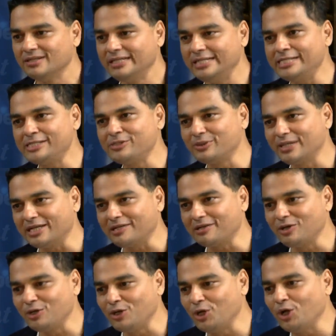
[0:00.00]
needs to get
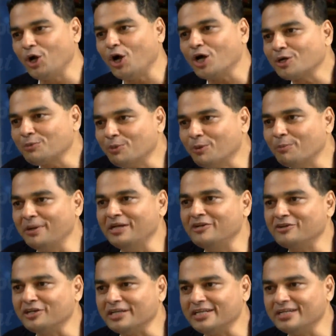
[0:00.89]
a lot more
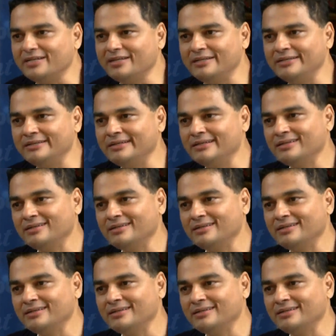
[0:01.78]
penetrated in